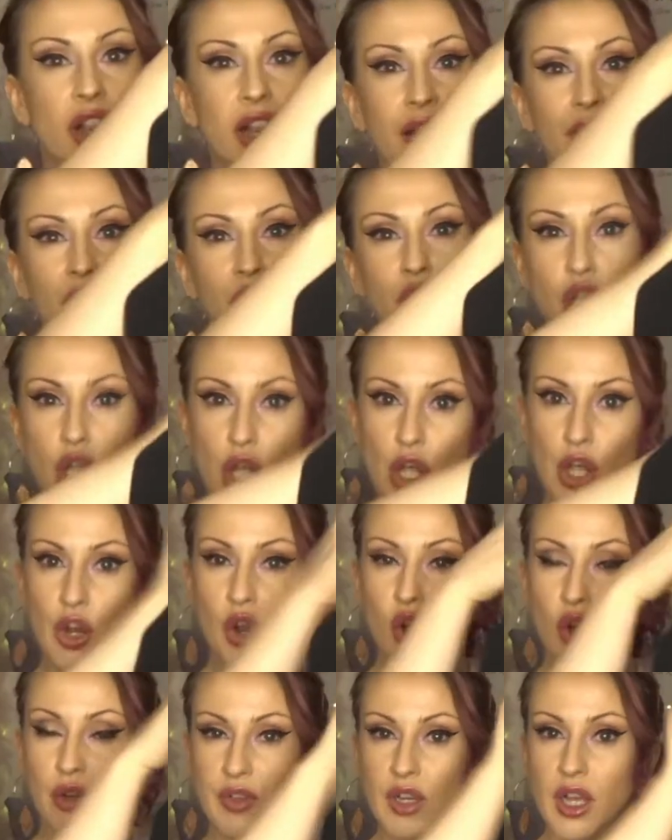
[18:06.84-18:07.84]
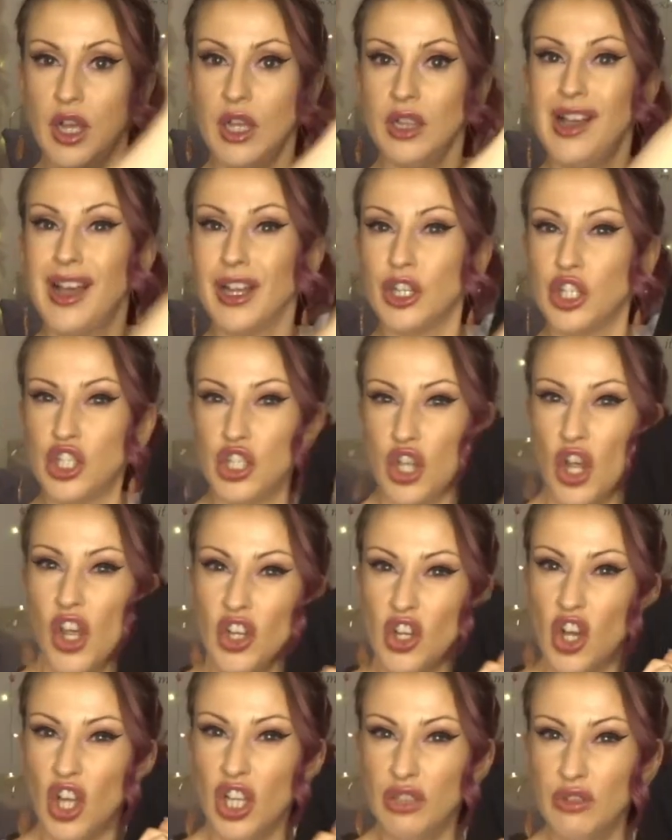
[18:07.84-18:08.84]
like the turnover like
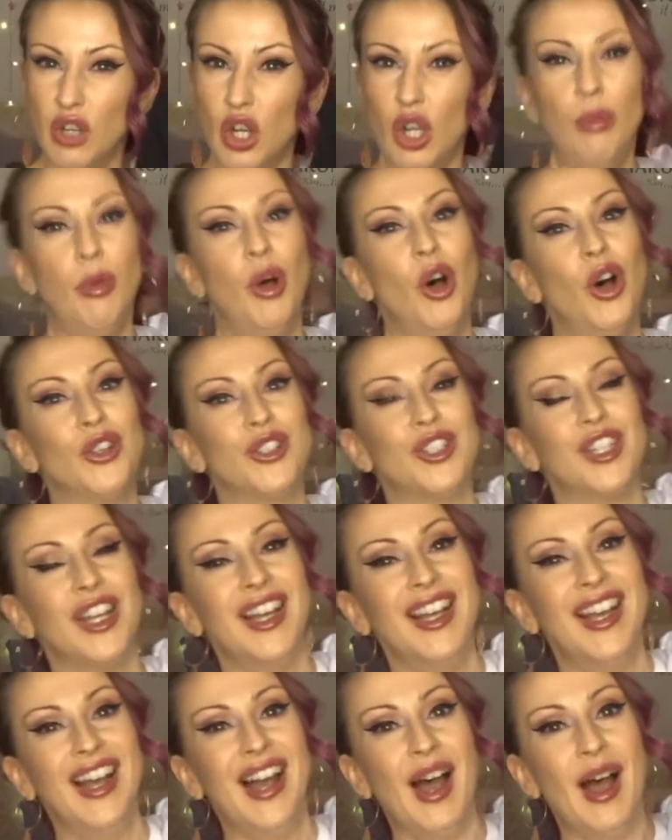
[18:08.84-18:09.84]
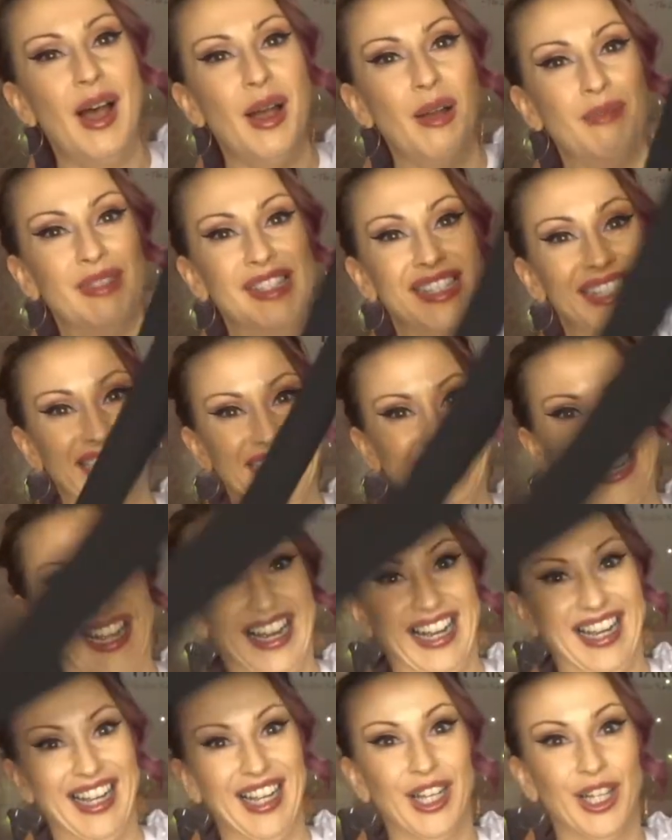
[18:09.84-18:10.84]
shirt collar almost. So
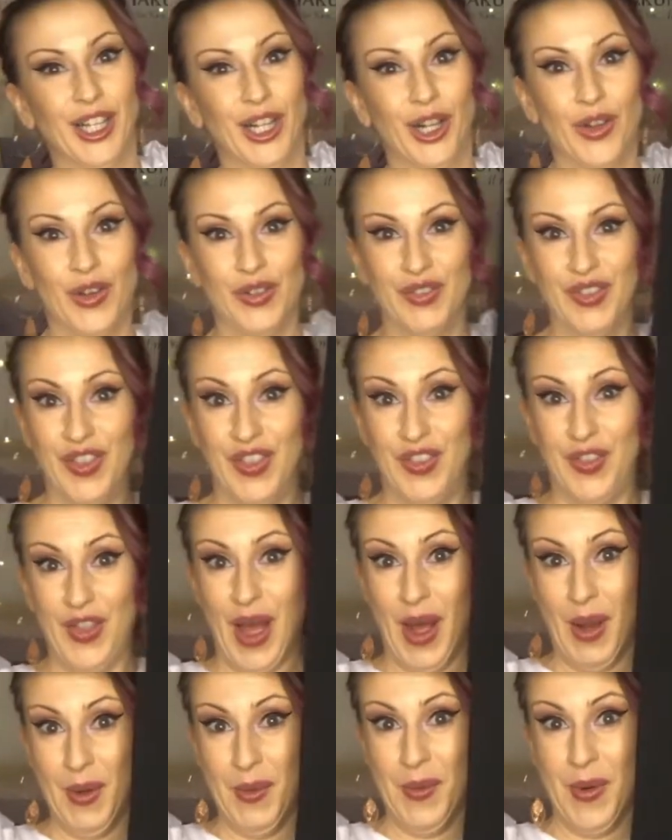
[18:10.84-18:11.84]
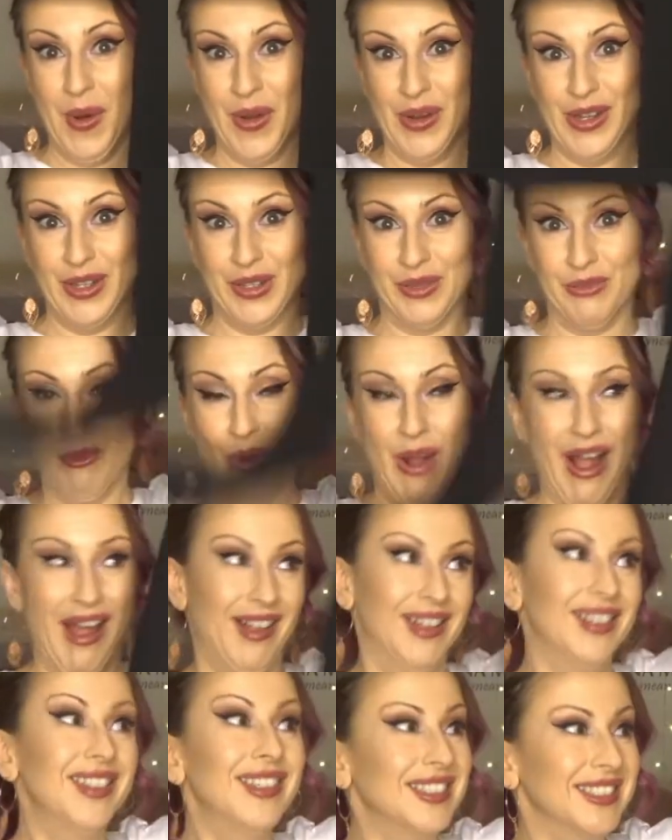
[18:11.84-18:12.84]
yeah, I love that one as
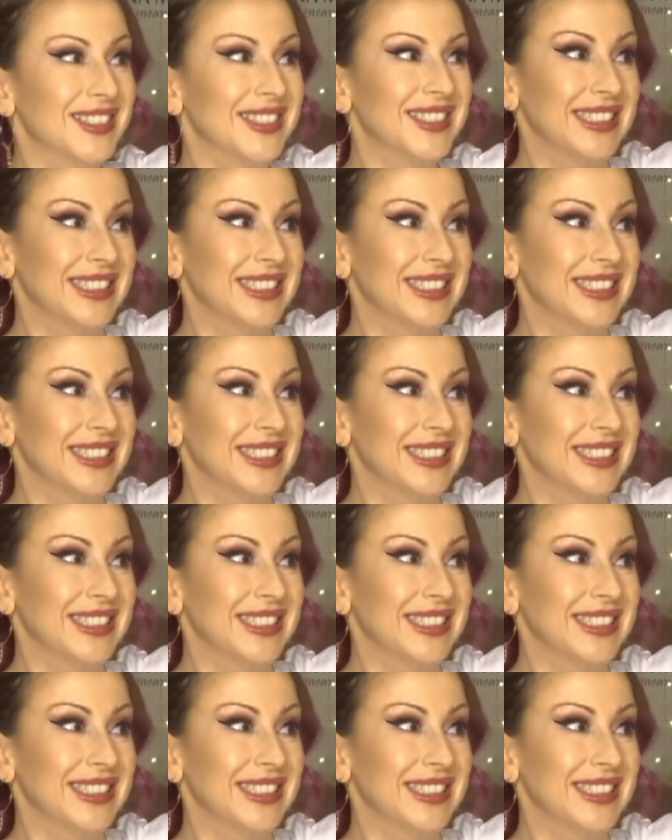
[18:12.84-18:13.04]
well.